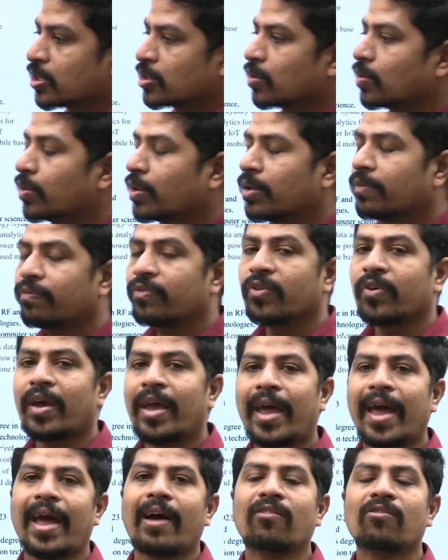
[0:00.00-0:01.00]
So if you
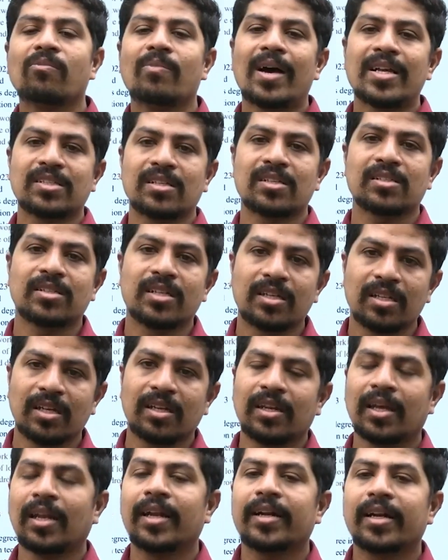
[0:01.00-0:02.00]
have a bachelor's degree
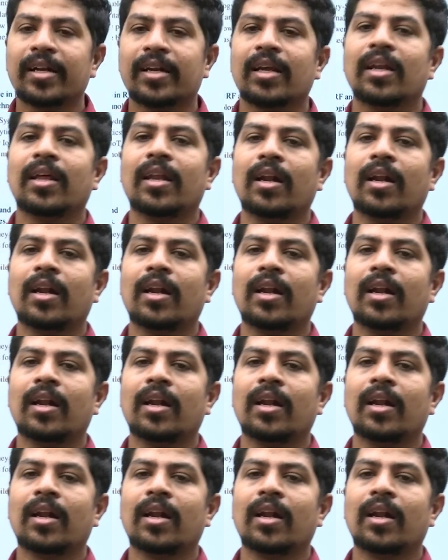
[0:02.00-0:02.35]
in electrical,